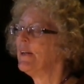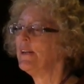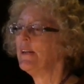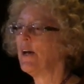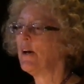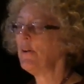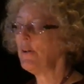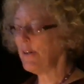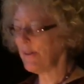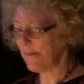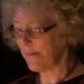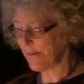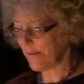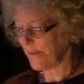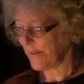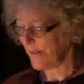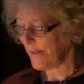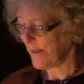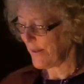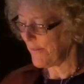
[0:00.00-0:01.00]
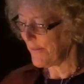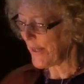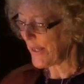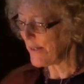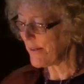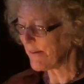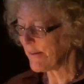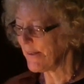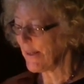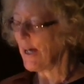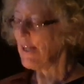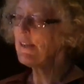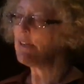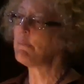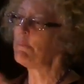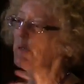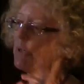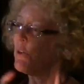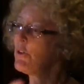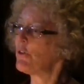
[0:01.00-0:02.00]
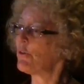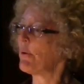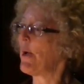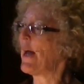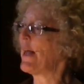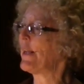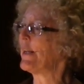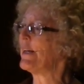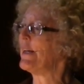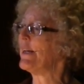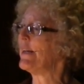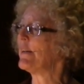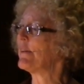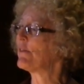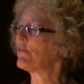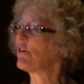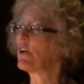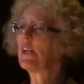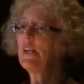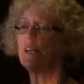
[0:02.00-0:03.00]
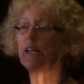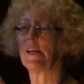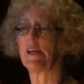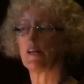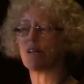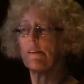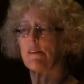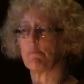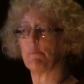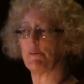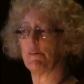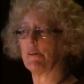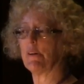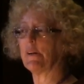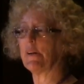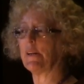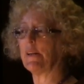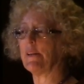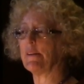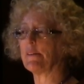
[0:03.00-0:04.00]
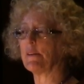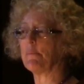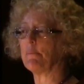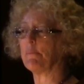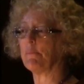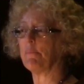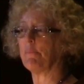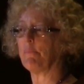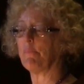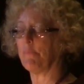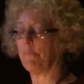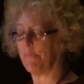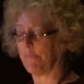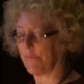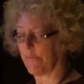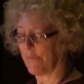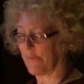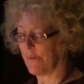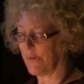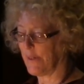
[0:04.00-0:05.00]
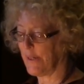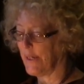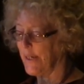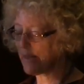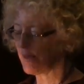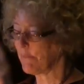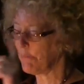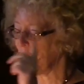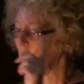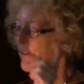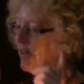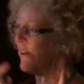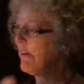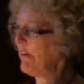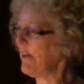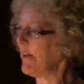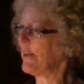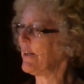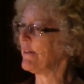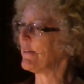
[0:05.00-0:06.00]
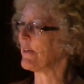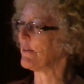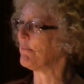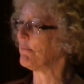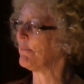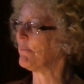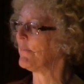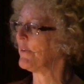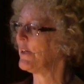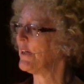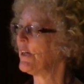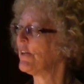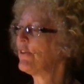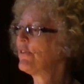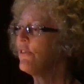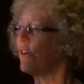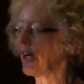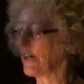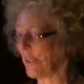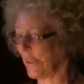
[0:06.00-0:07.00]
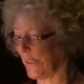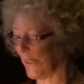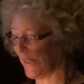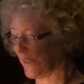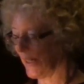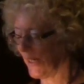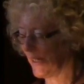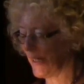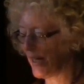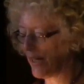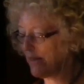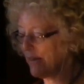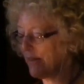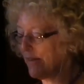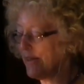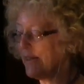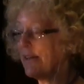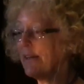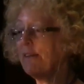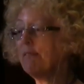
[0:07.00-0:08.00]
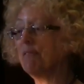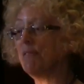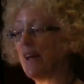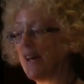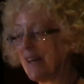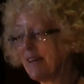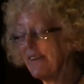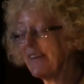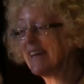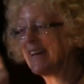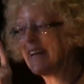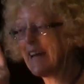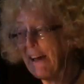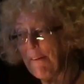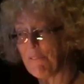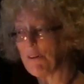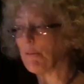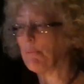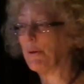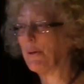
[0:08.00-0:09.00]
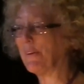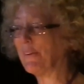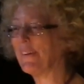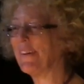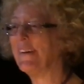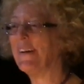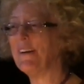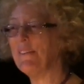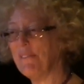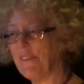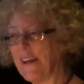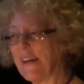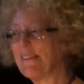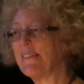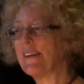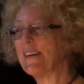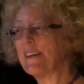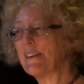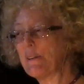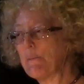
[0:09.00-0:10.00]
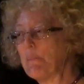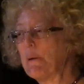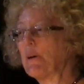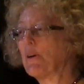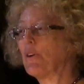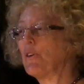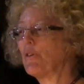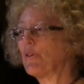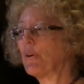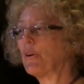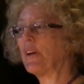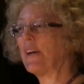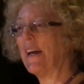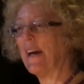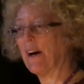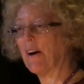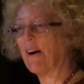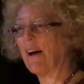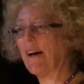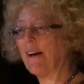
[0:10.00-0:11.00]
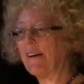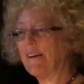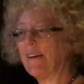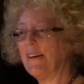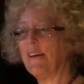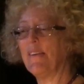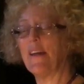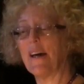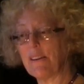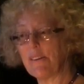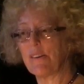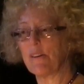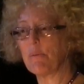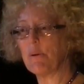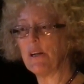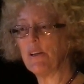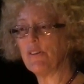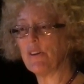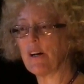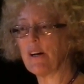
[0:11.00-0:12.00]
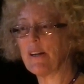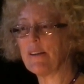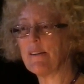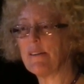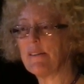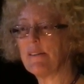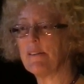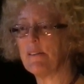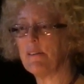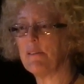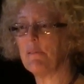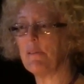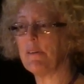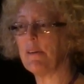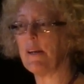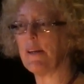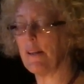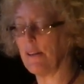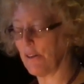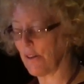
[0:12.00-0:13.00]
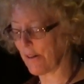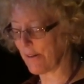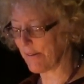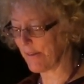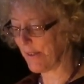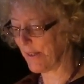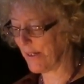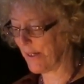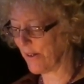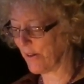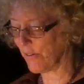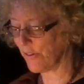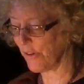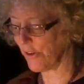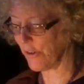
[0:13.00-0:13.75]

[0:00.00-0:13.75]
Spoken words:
Notice that it's not spirituality struggling against materialism. It's materialism struggling against the inevitable advancing spiritual era. That's the way it looks here